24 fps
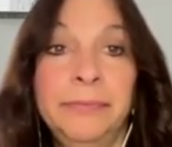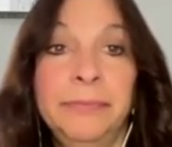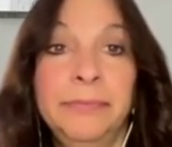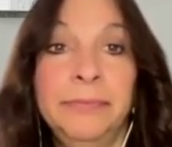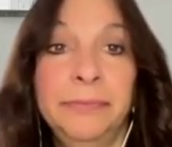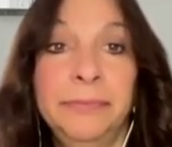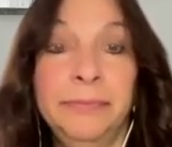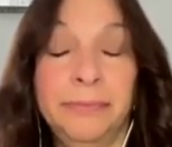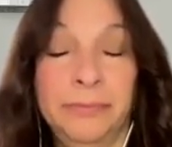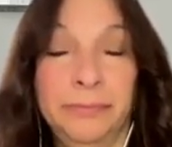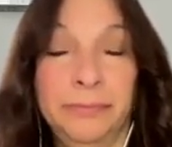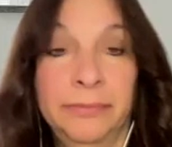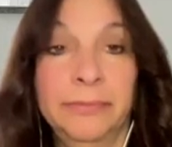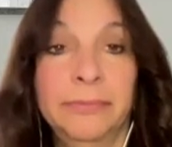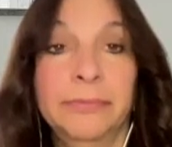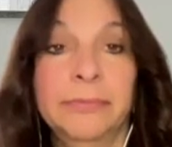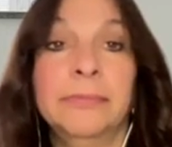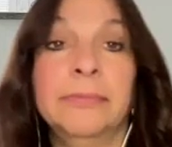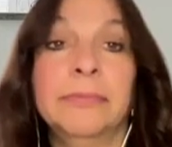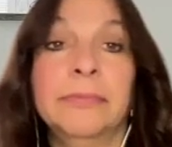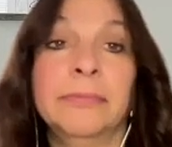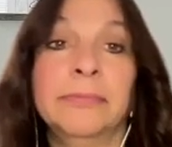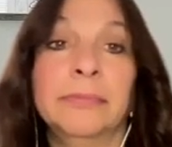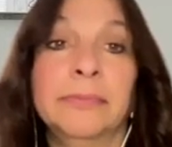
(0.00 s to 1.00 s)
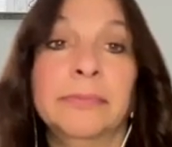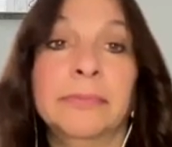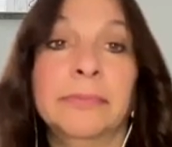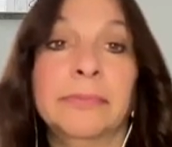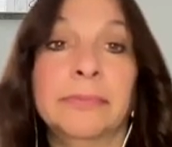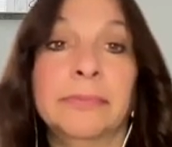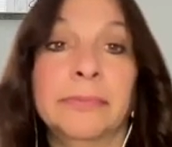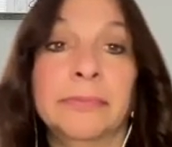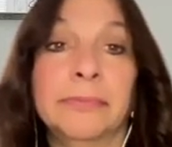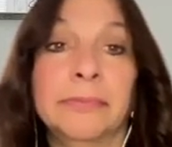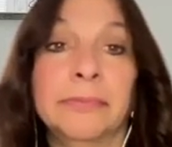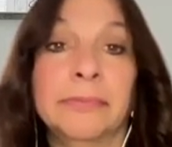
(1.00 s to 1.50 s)

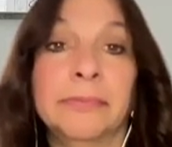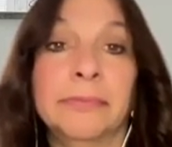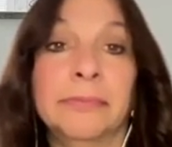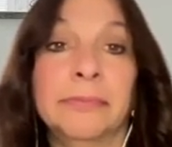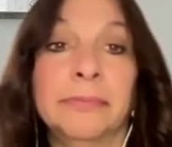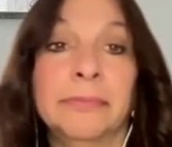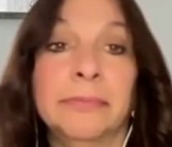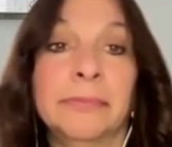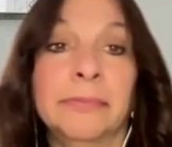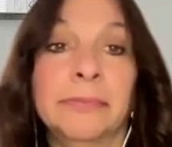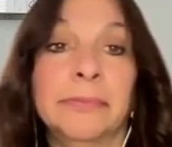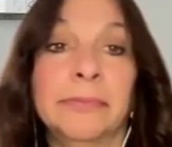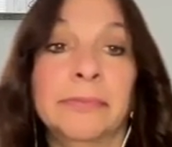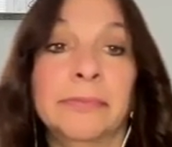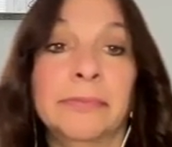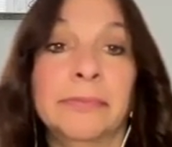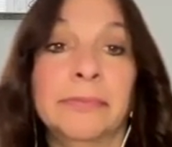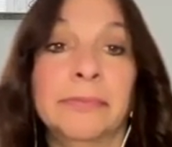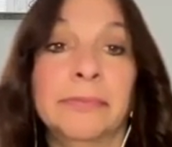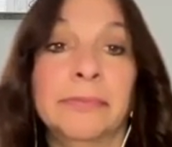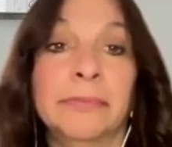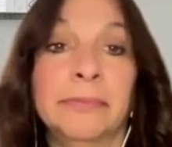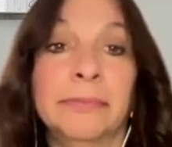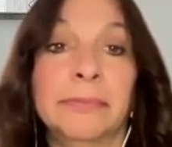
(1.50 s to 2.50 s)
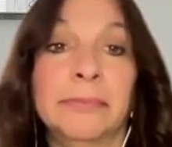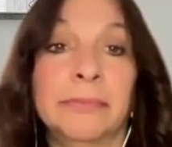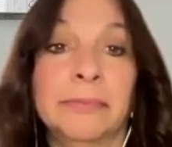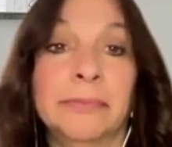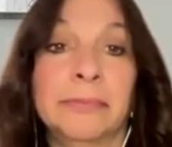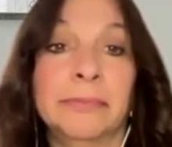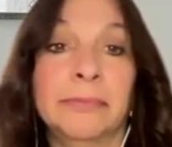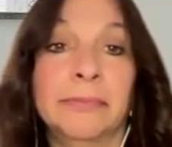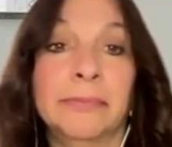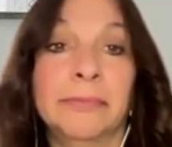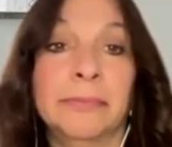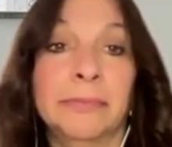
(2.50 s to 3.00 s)

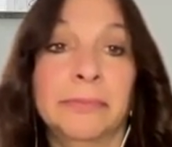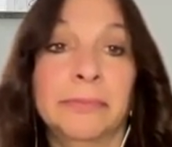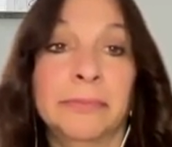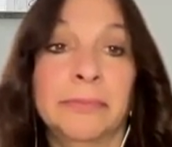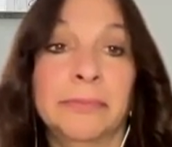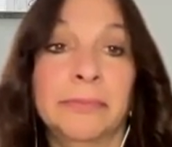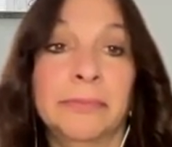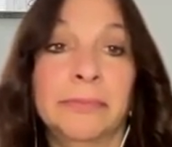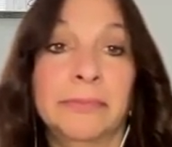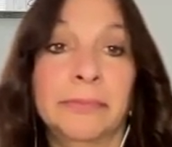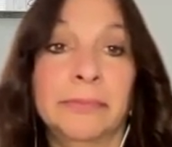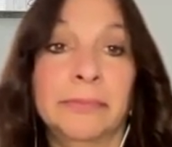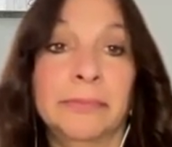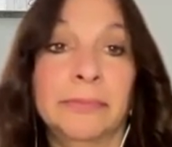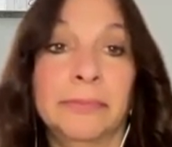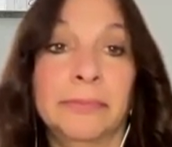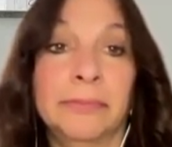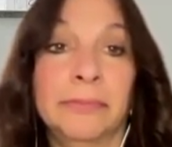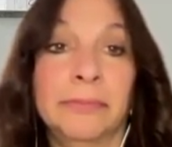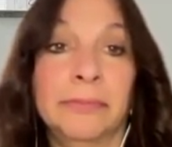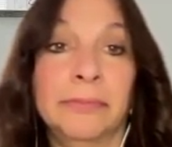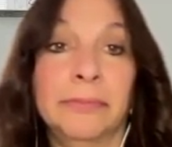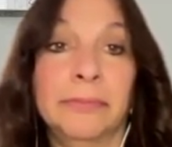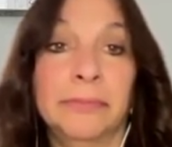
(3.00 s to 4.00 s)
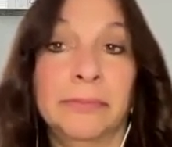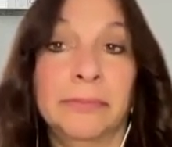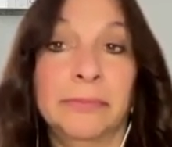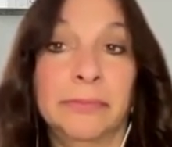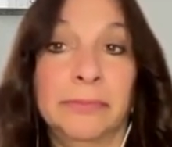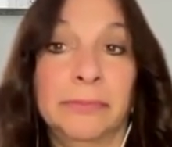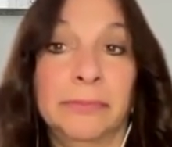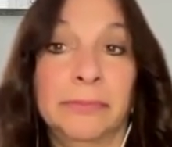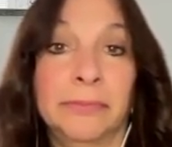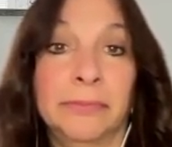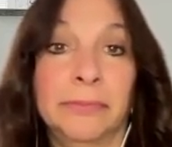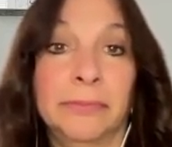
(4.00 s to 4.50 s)

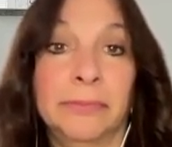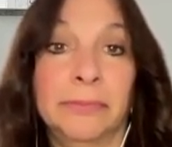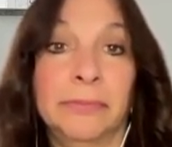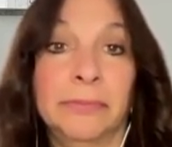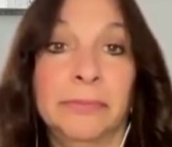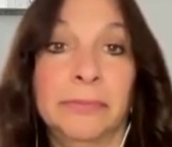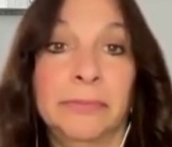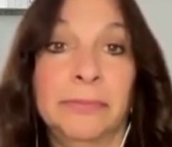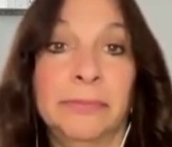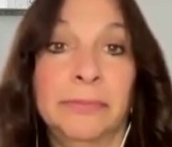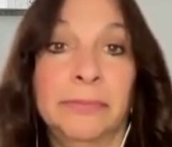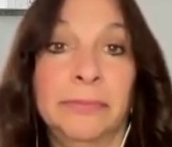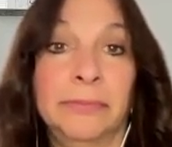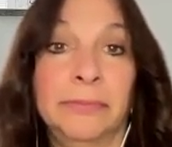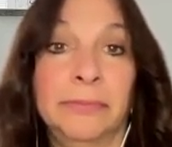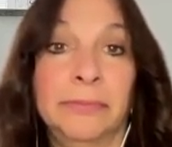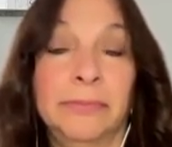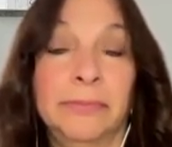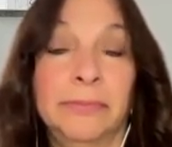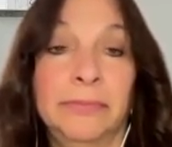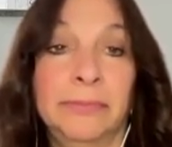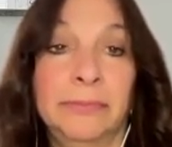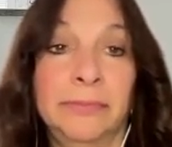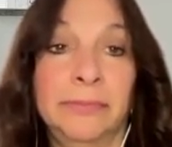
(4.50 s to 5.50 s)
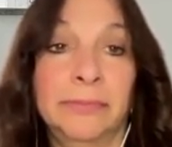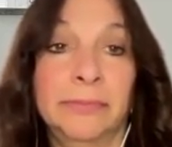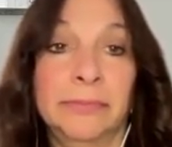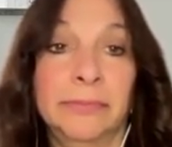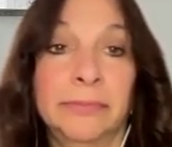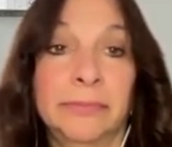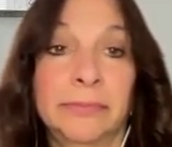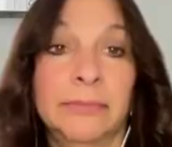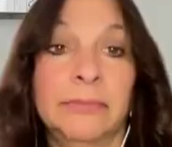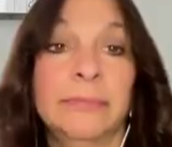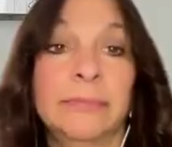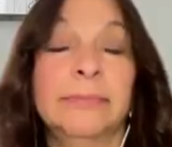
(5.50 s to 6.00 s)

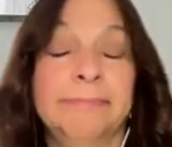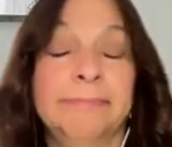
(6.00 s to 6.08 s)
No words are spoken by the person on screen.